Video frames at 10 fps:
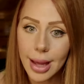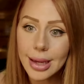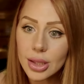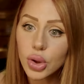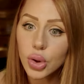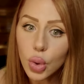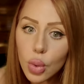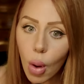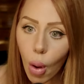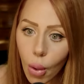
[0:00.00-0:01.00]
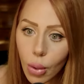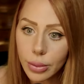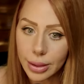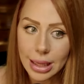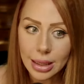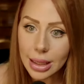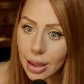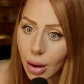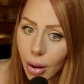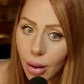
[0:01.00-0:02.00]
It gets too cold in
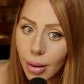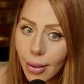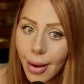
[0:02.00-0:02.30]
here.